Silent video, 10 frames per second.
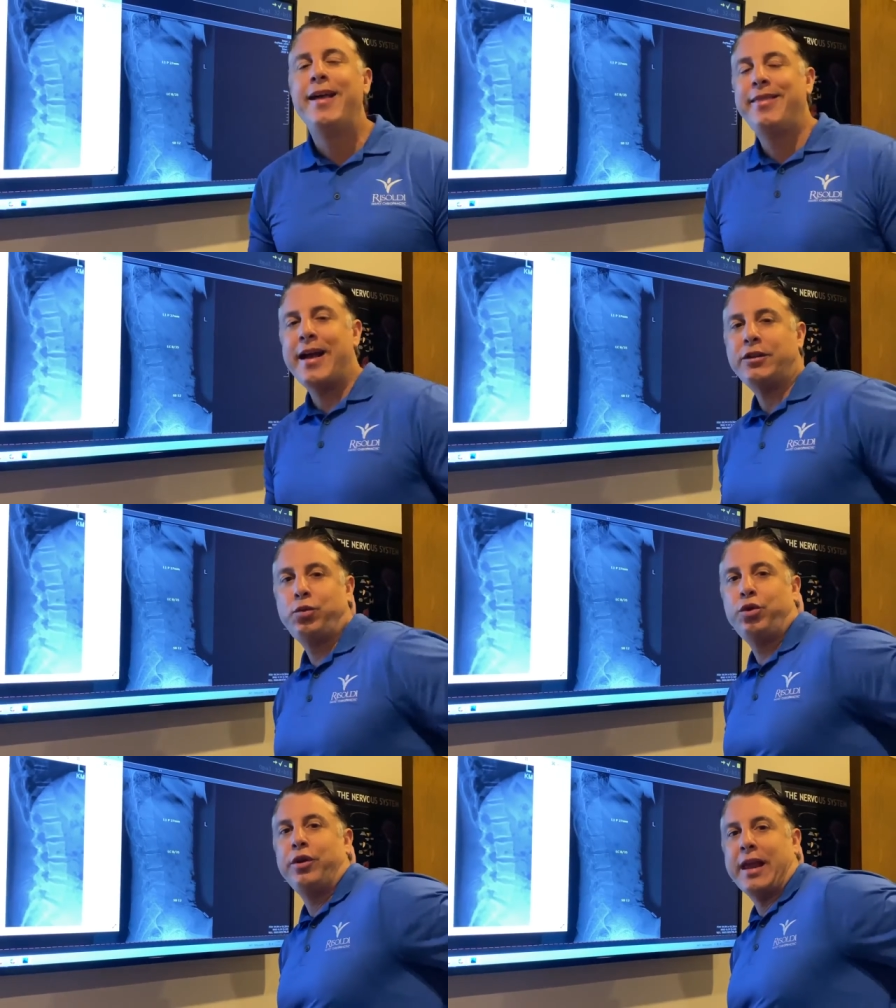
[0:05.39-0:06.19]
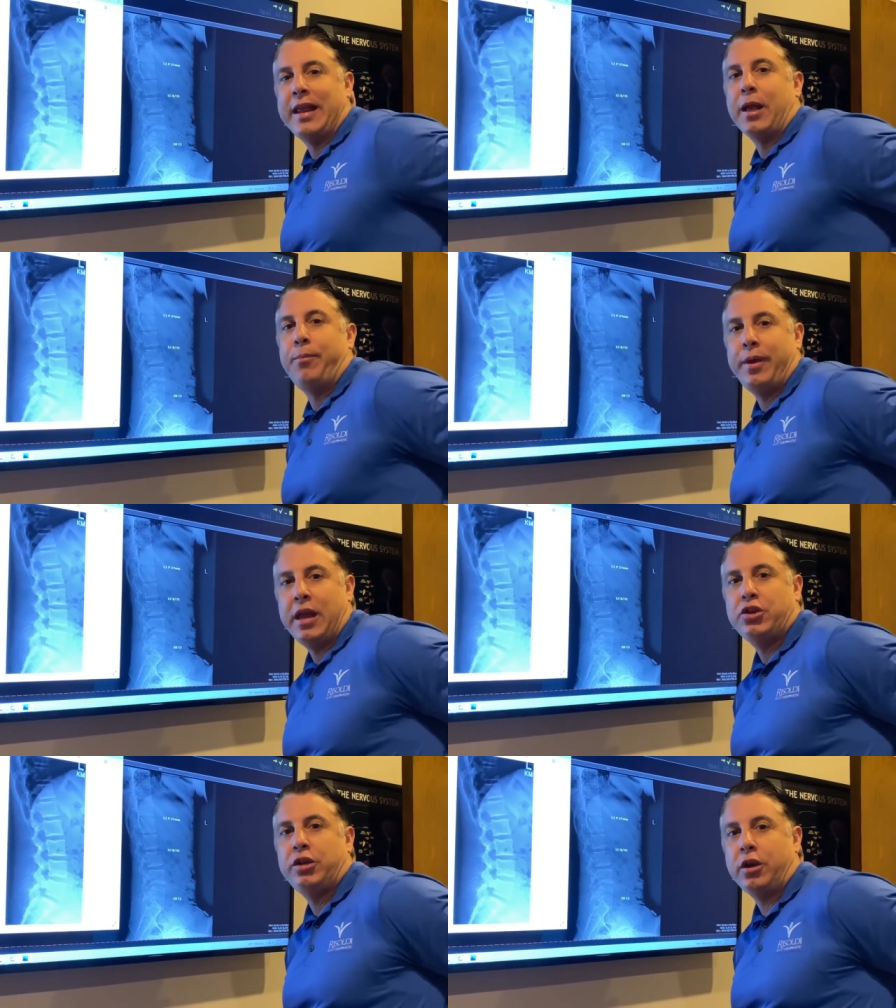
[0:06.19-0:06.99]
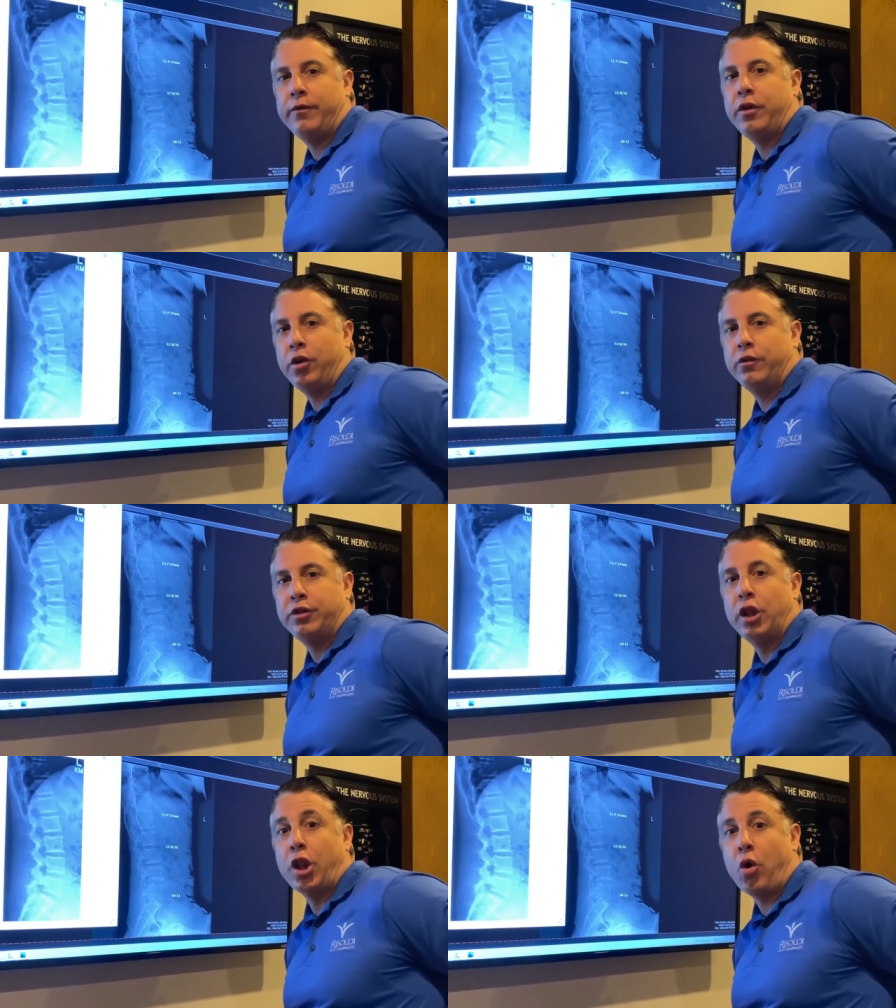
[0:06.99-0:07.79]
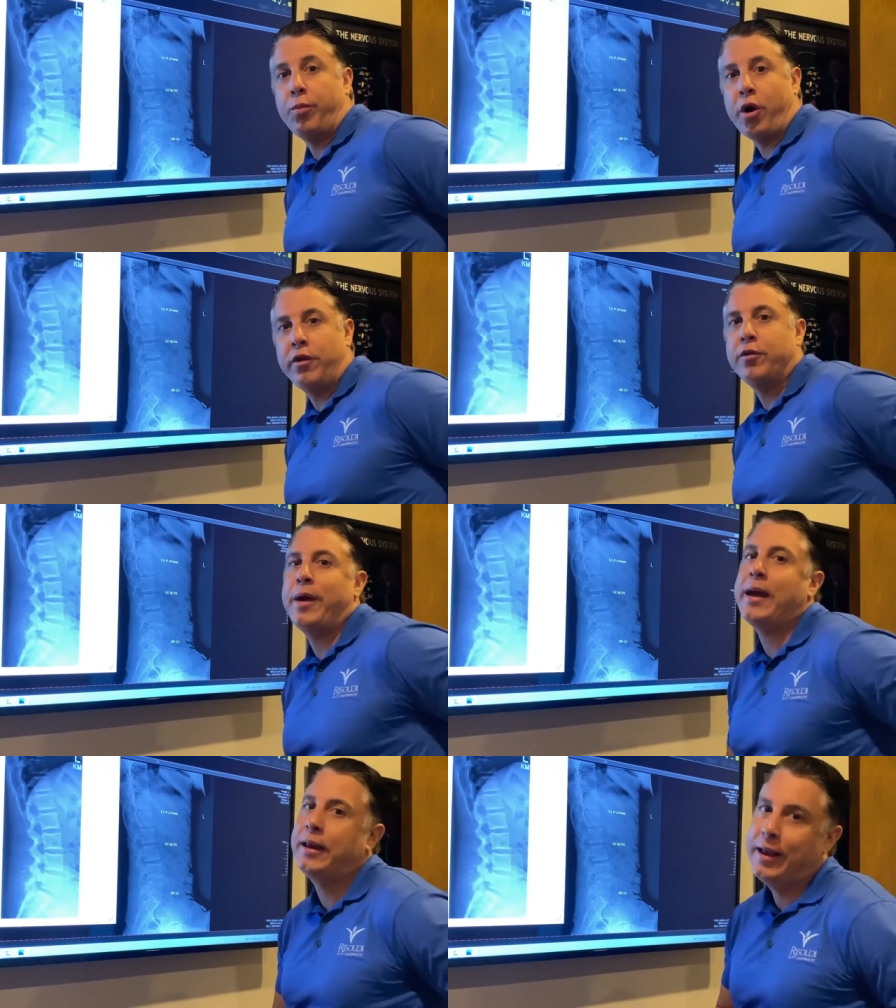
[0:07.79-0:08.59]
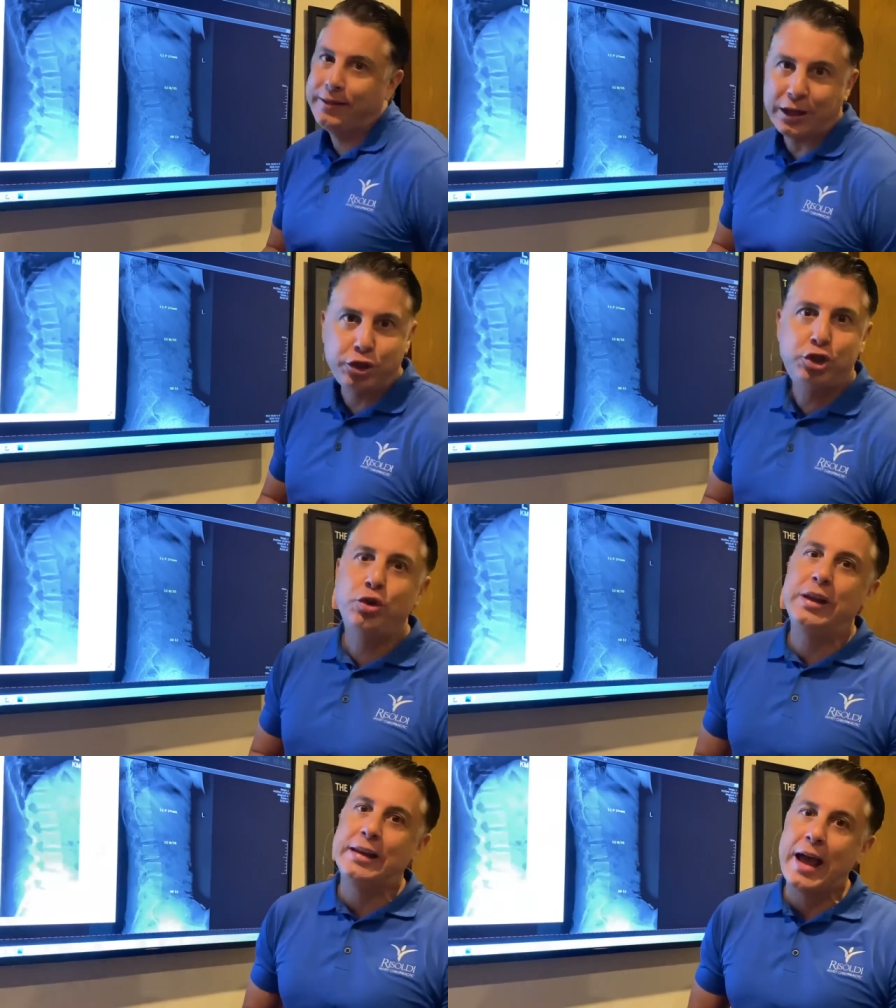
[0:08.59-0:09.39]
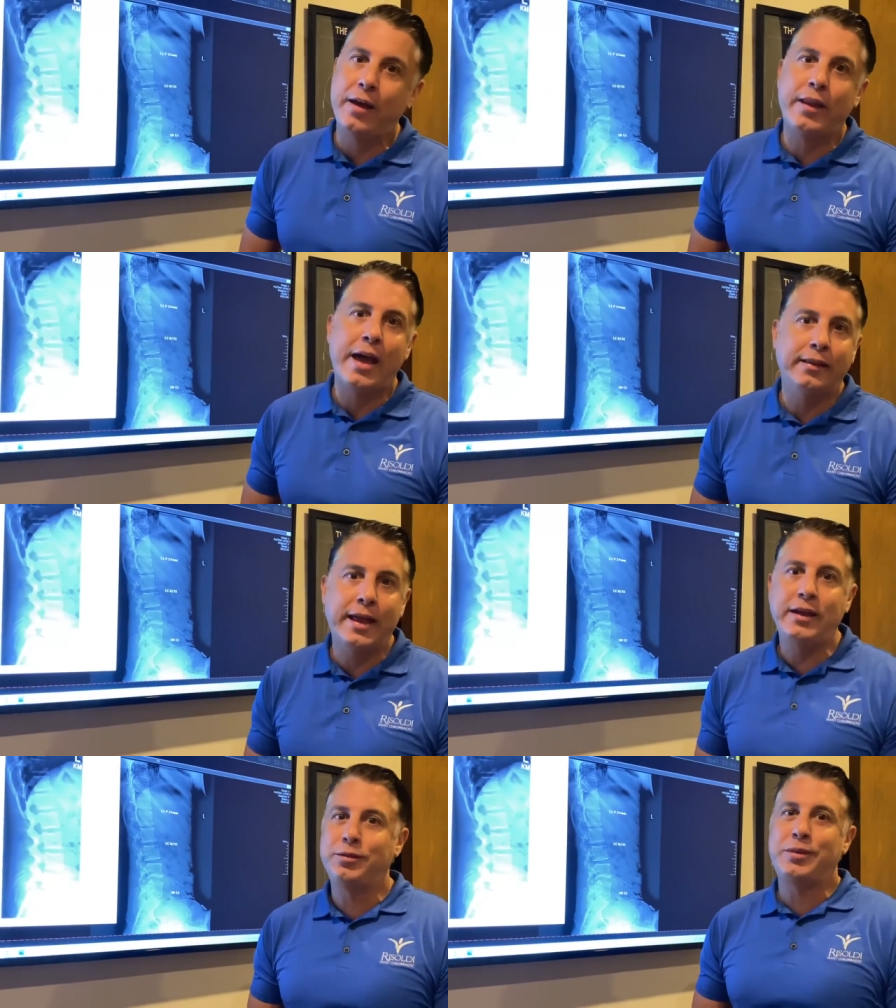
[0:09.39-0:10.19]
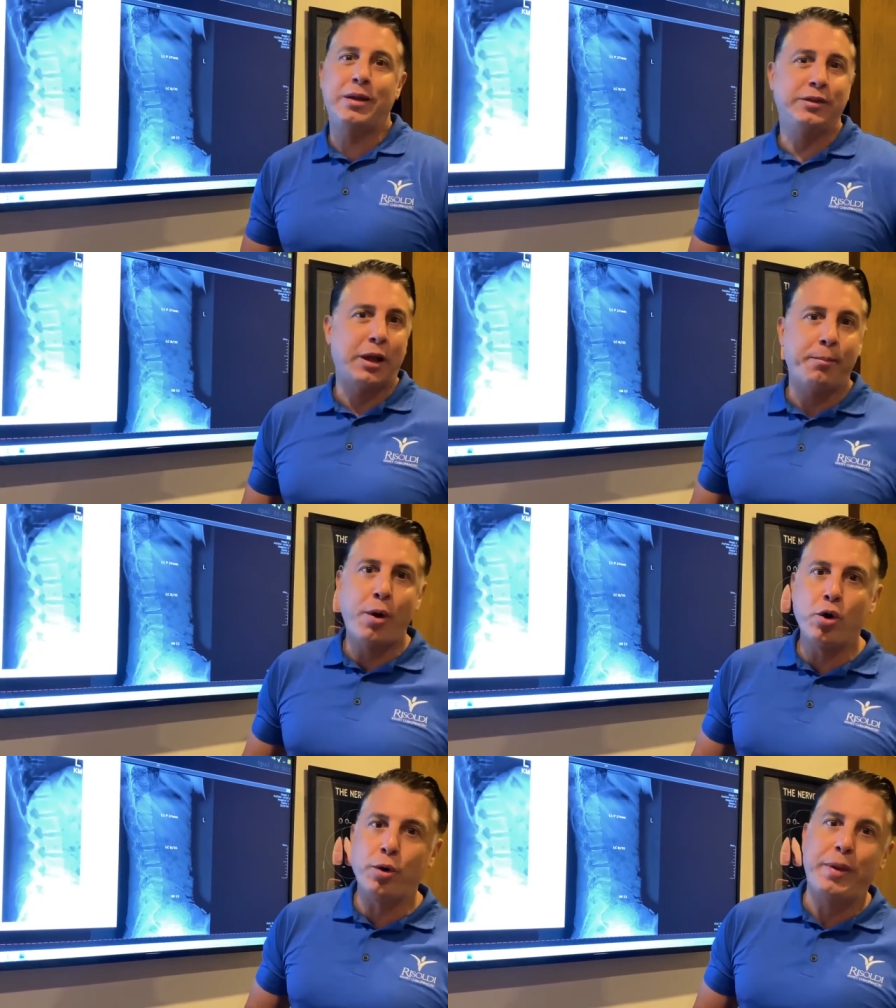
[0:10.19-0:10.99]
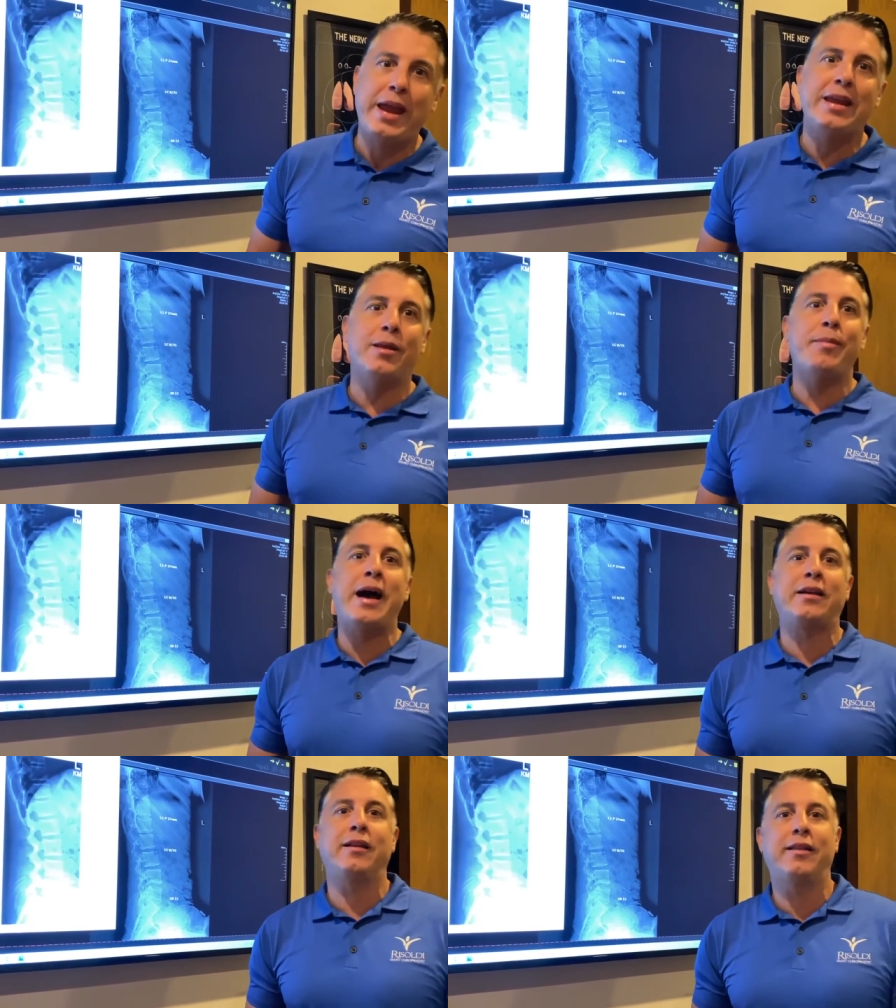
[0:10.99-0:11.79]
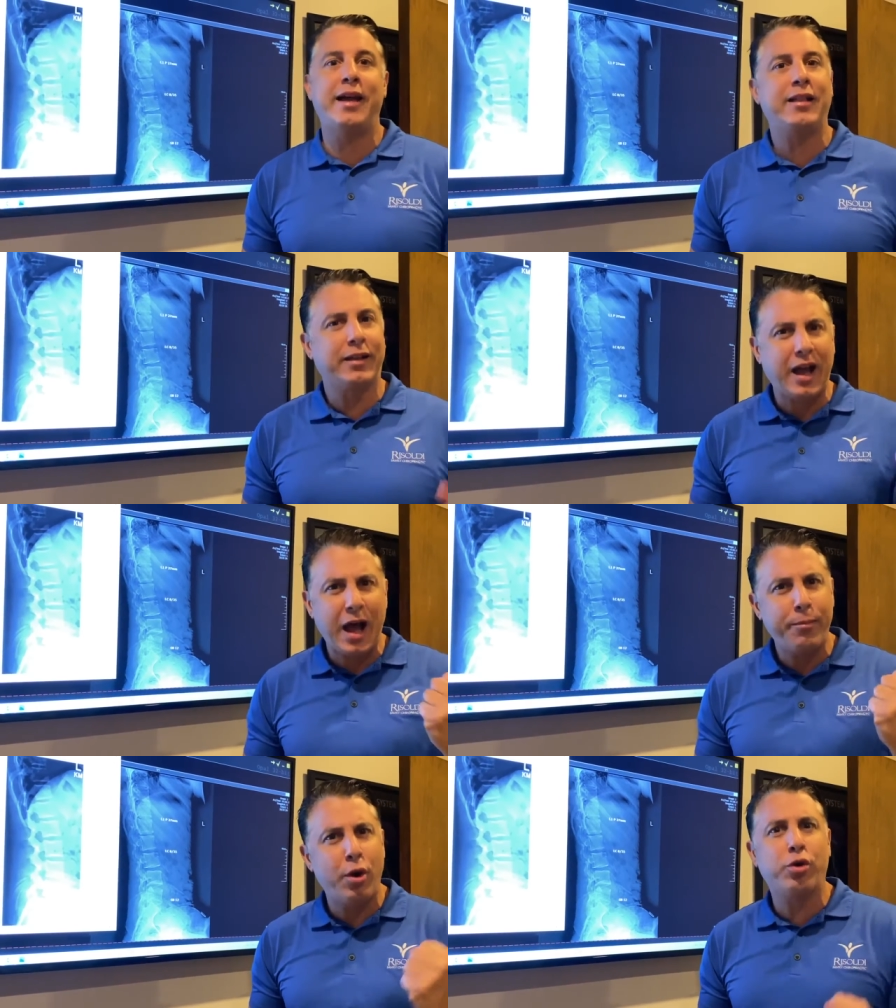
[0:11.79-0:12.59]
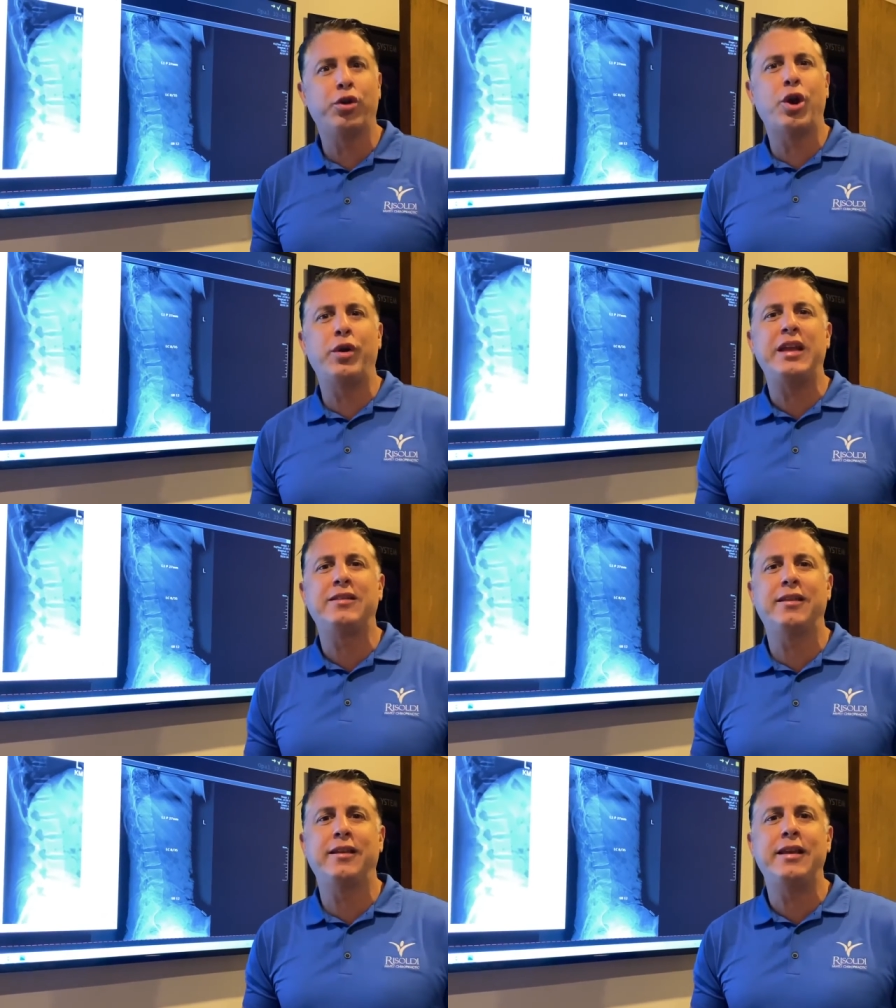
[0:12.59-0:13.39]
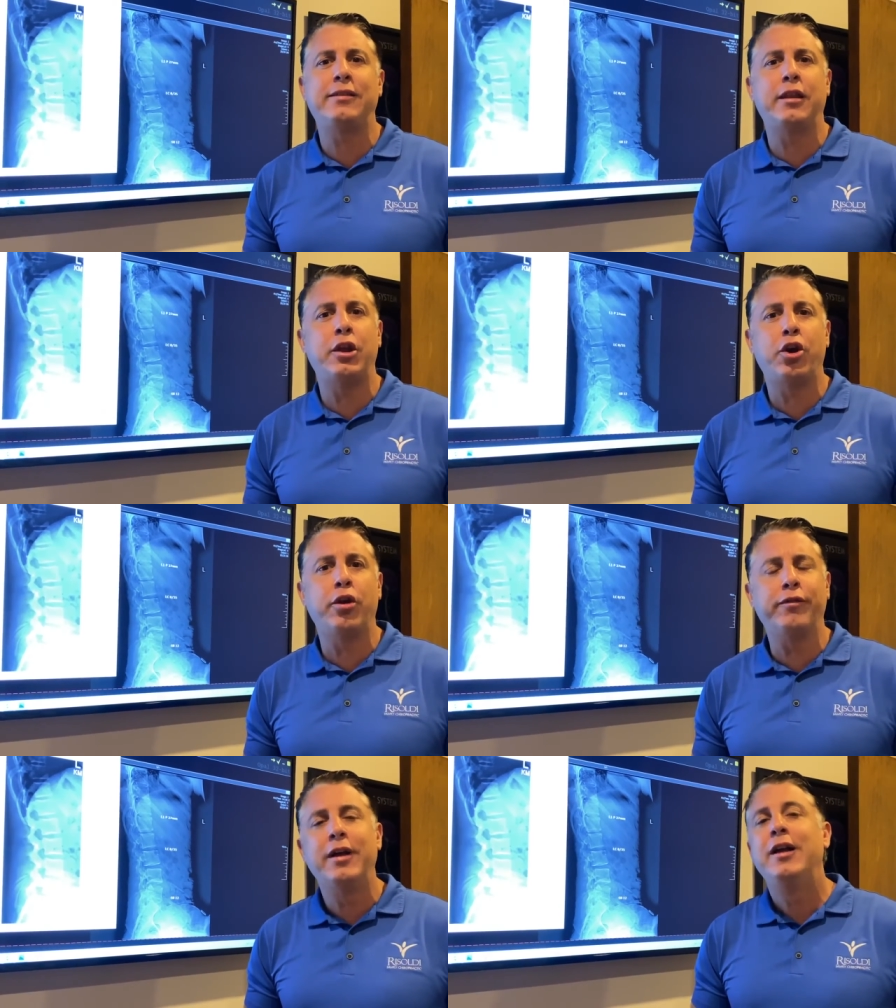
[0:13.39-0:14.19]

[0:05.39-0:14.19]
That's where you're getting a pinching of the nerves in the lower part of your back that's shooting down that leg. Sometimes like a poker pain in the back of the leg, like a hot poker going into the into the nerve.